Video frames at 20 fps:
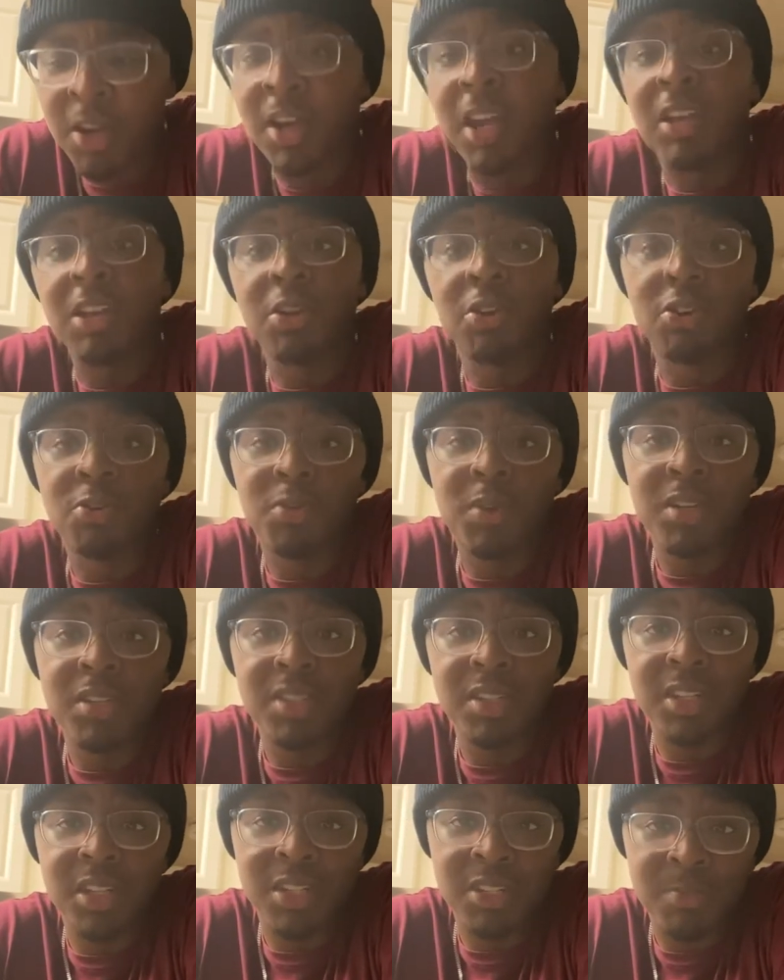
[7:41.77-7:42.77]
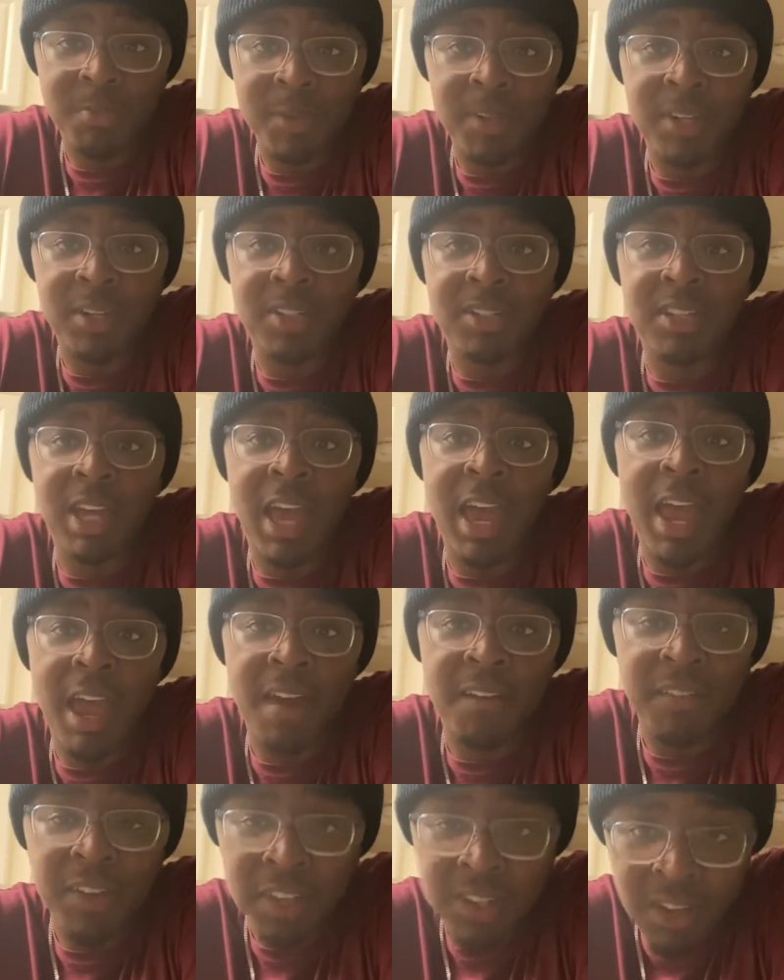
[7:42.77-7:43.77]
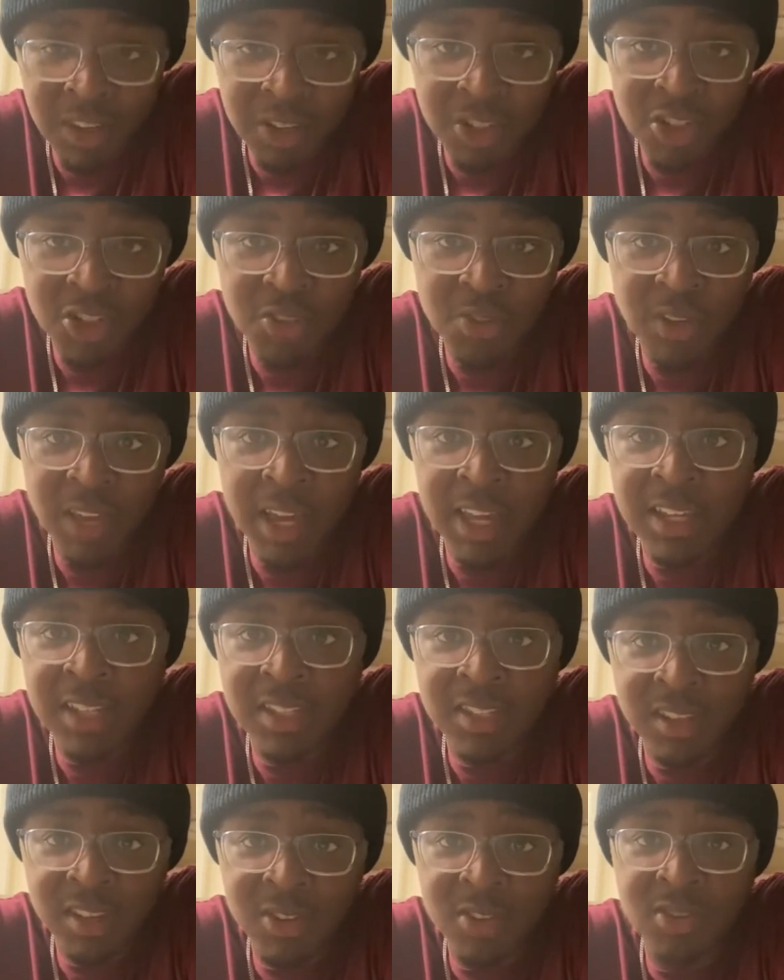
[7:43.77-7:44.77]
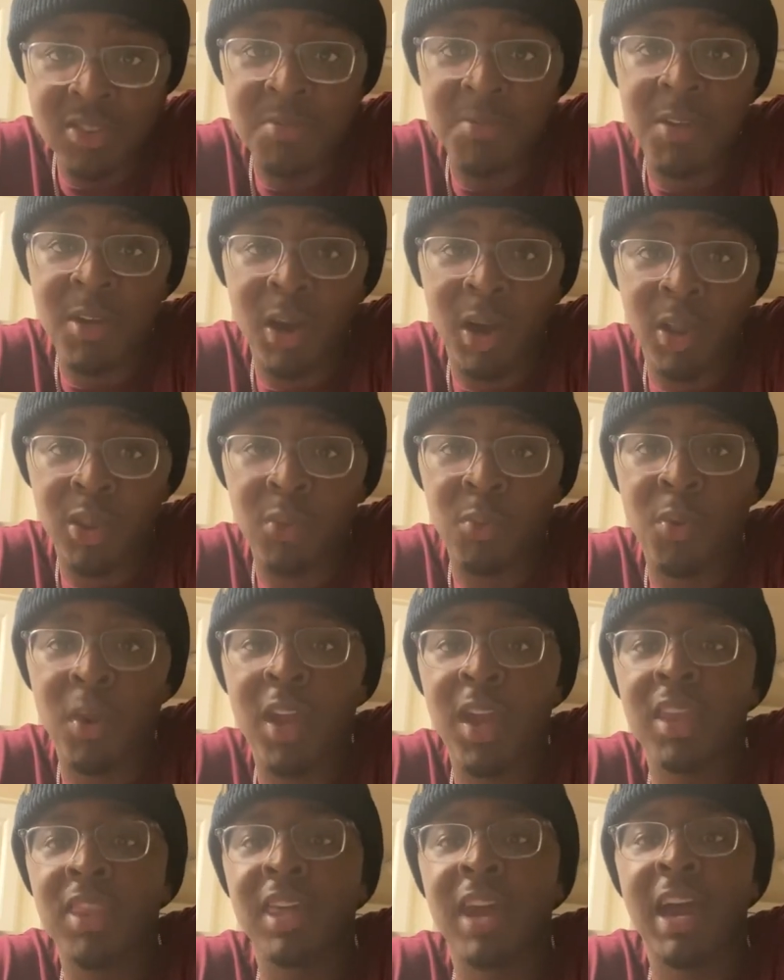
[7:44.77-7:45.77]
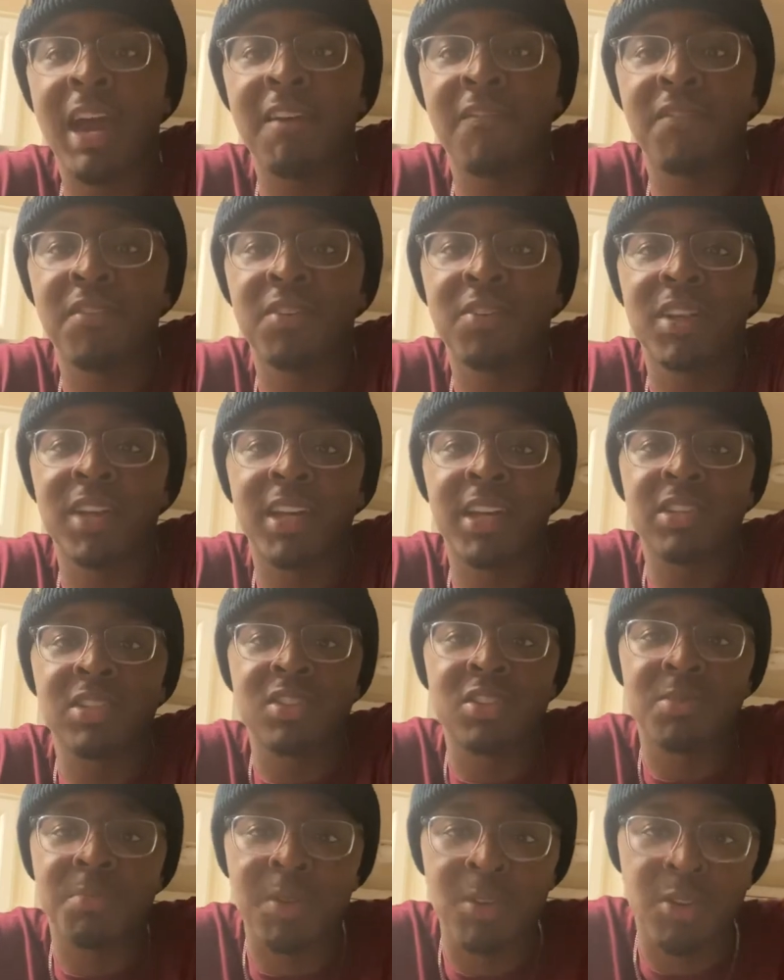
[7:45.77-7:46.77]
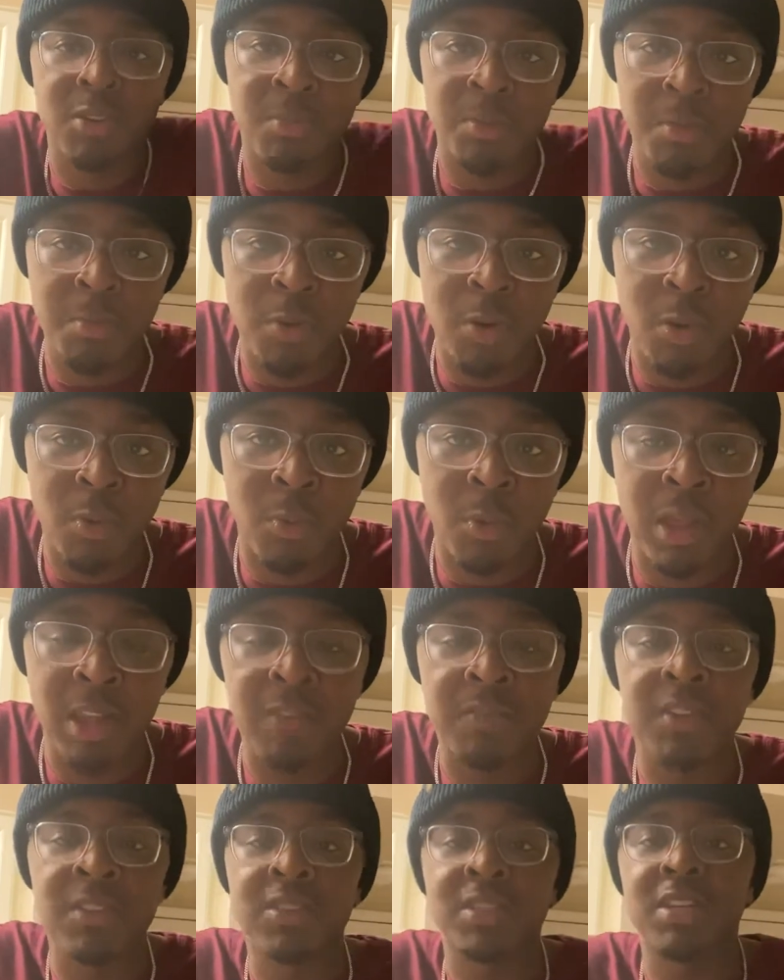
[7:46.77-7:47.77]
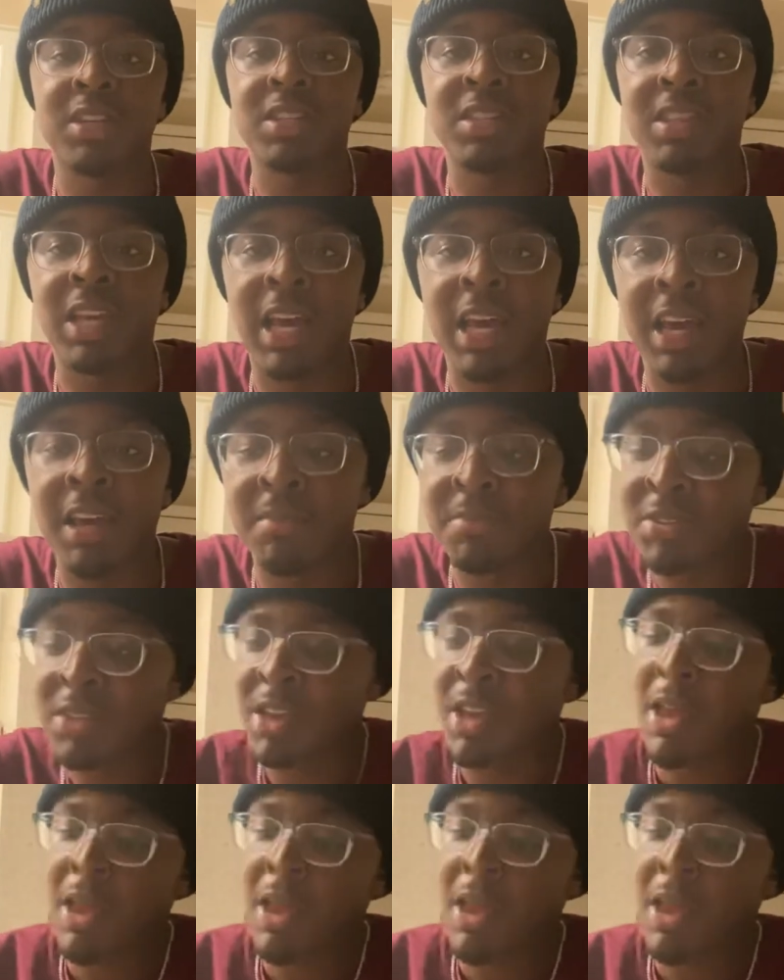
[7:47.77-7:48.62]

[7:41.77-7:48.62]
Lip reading: And the only reason is because I have another shoe that is going to be on the way that I feel like is gonna be a little bit more relevant to the times.